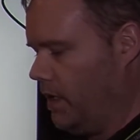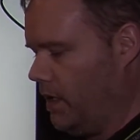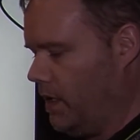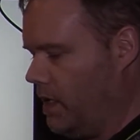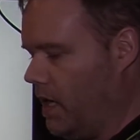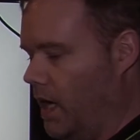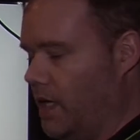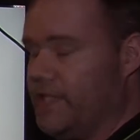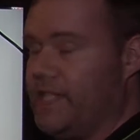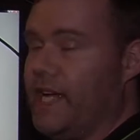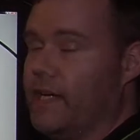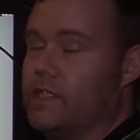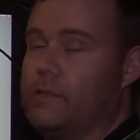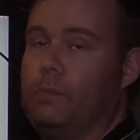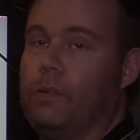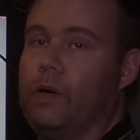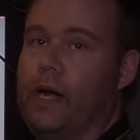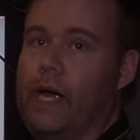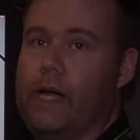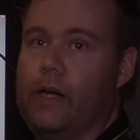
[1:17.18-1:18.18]

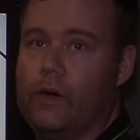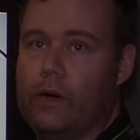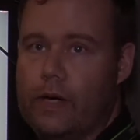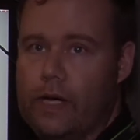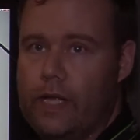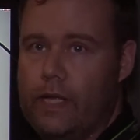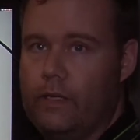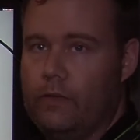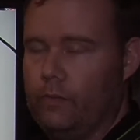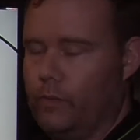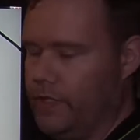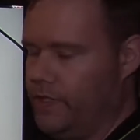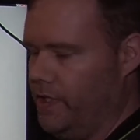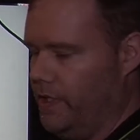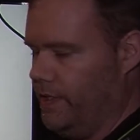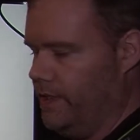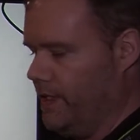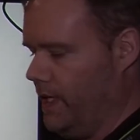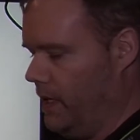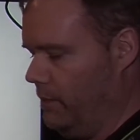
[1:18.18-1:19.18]
context priority, which
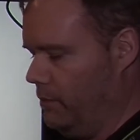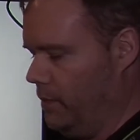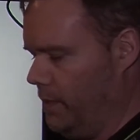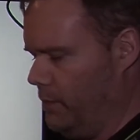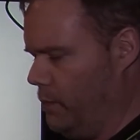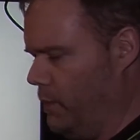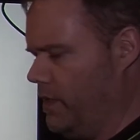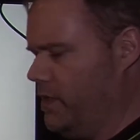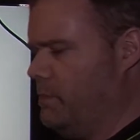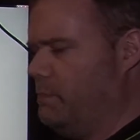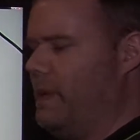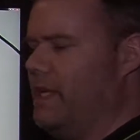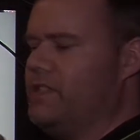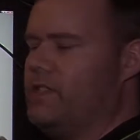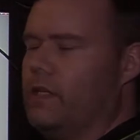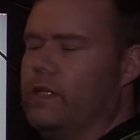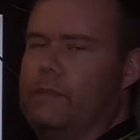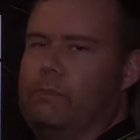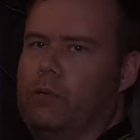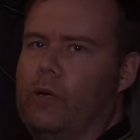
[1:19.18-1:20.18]
is, um, we're, we're just
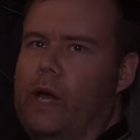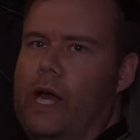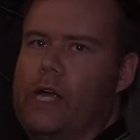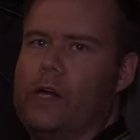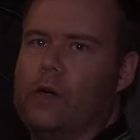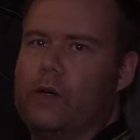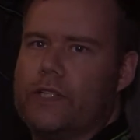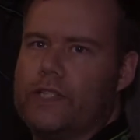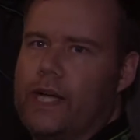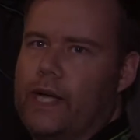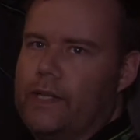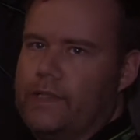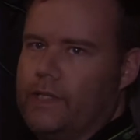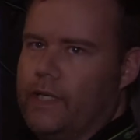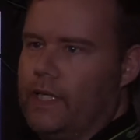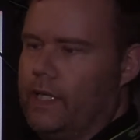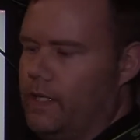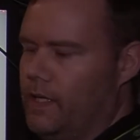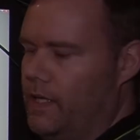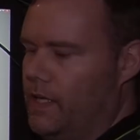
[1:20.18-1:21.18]
basically
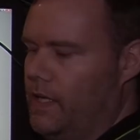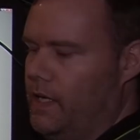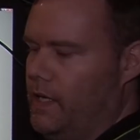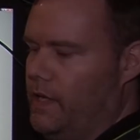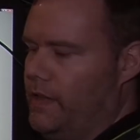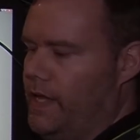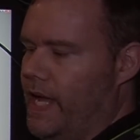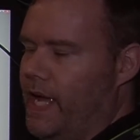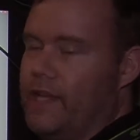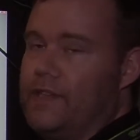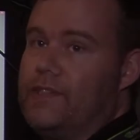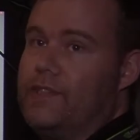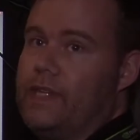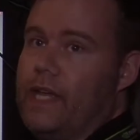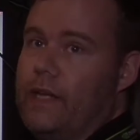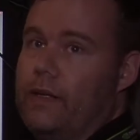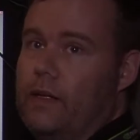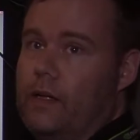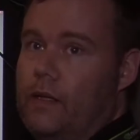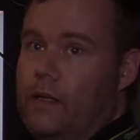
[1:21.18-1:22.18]
prioritizing the
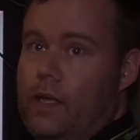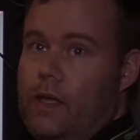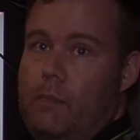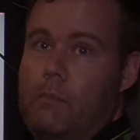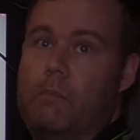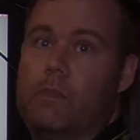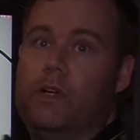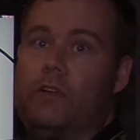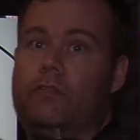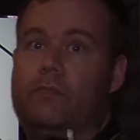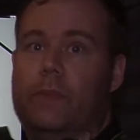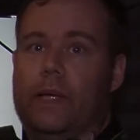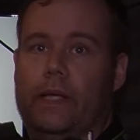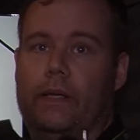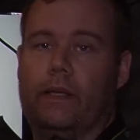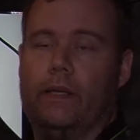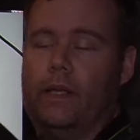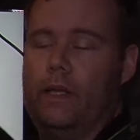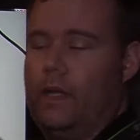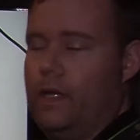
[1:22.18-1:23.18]
headset movement,